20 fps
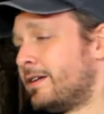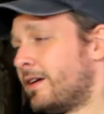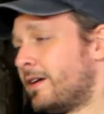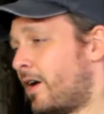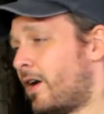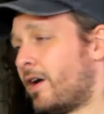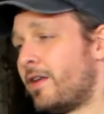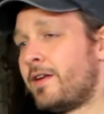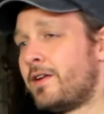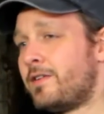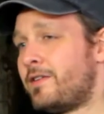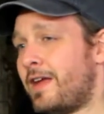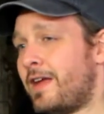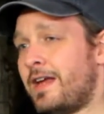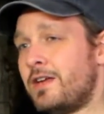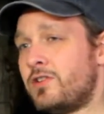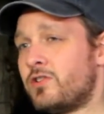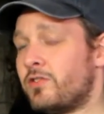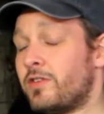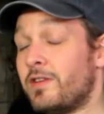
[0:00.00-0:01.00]
are there
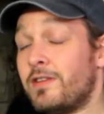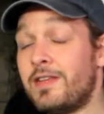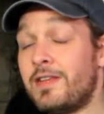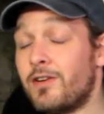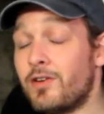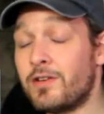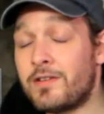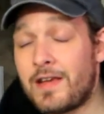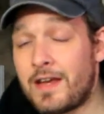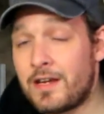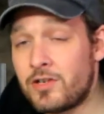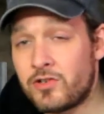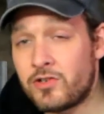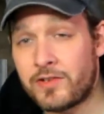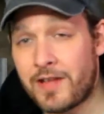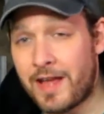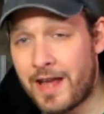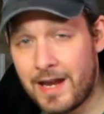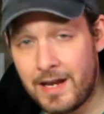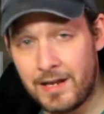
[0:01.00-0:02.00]
dangers? There are dangers
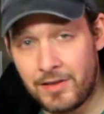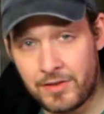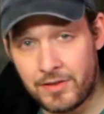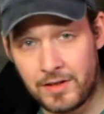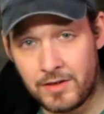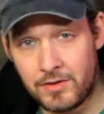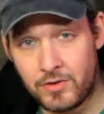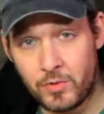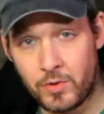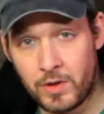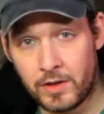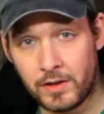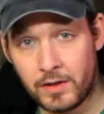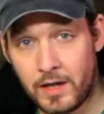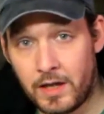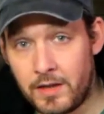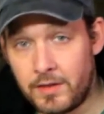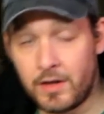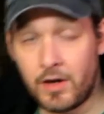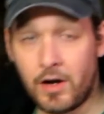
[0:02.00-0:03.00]
to anything you do
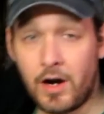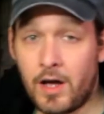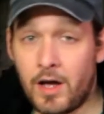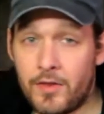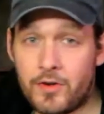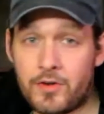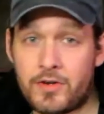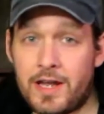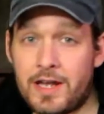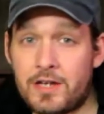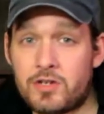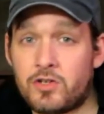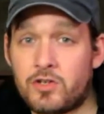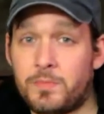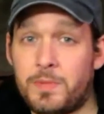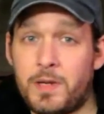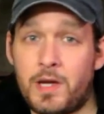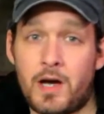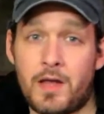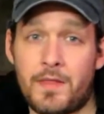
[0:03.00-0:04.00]
online. There are other dangers
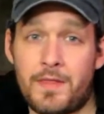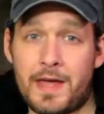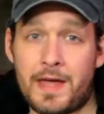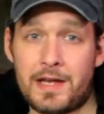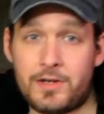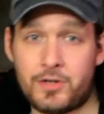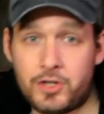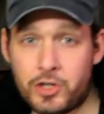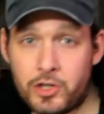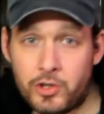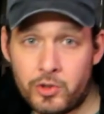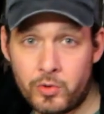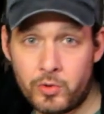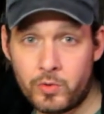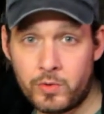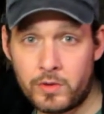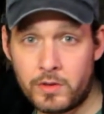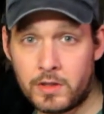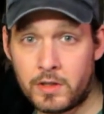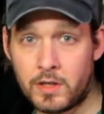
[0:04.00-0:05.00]
beyond that too,
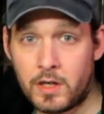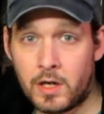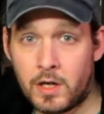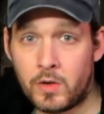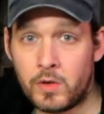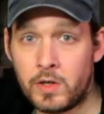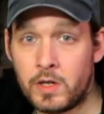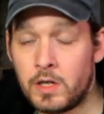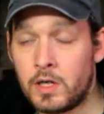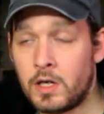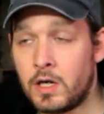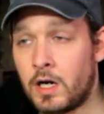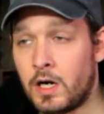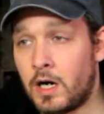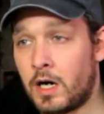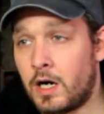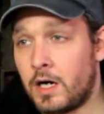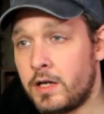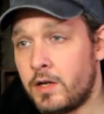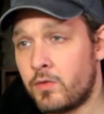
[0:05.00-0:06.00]

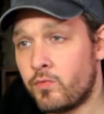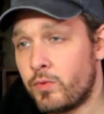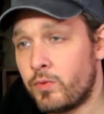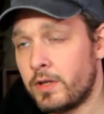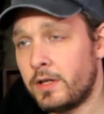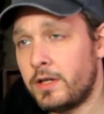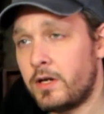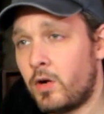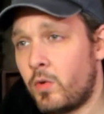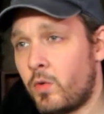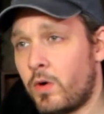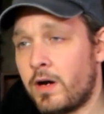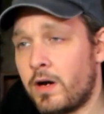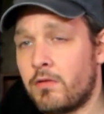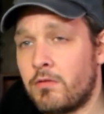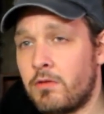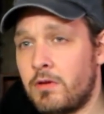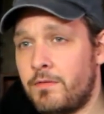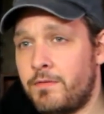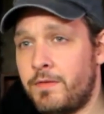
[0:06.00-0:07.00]
You really don't want to
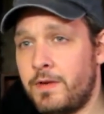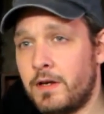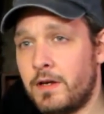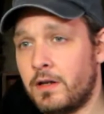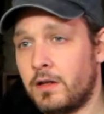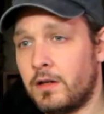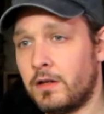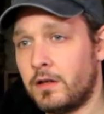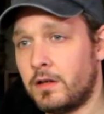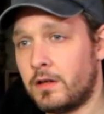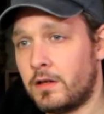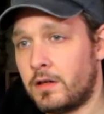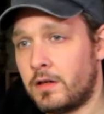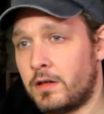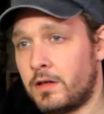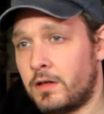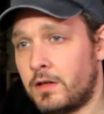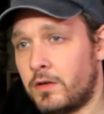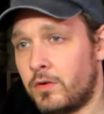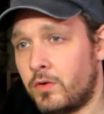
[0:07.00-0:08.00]
reveal
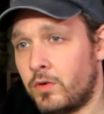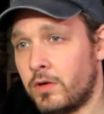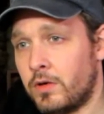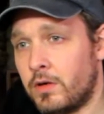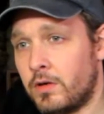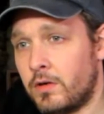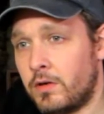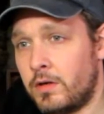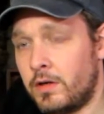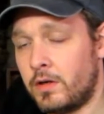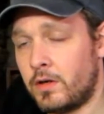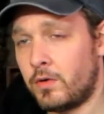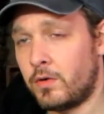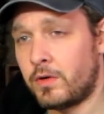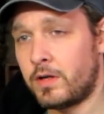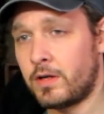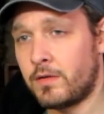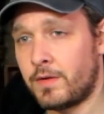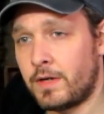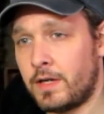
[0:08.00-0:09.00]
or
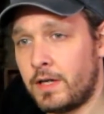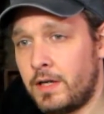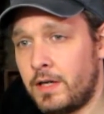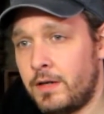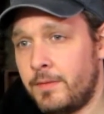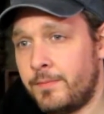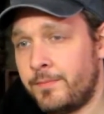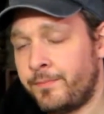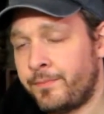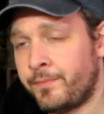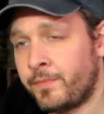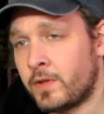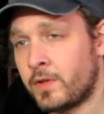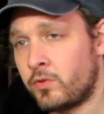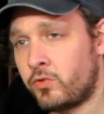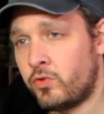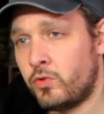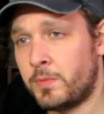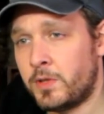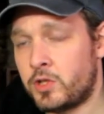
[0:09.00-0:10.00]
give any
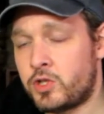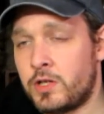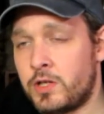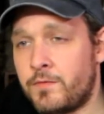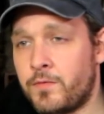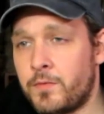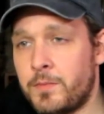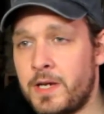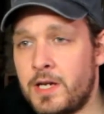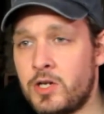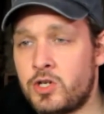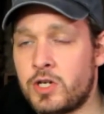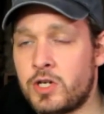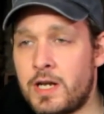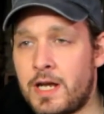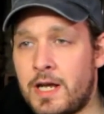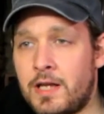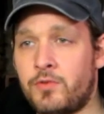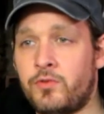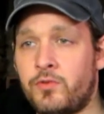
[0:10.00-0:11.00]
too much information
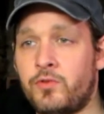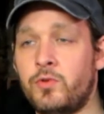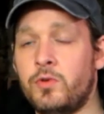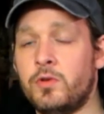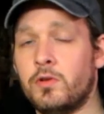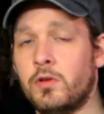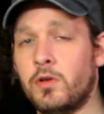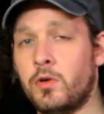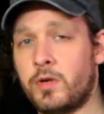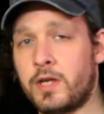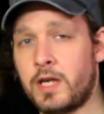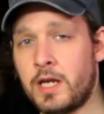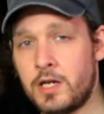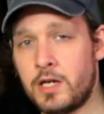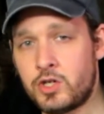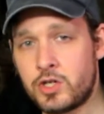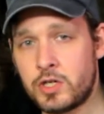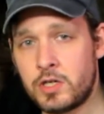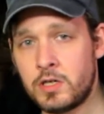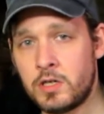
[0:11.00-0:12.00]
as to your
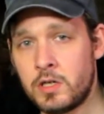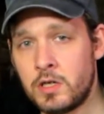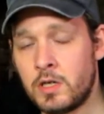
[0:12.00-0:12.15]
location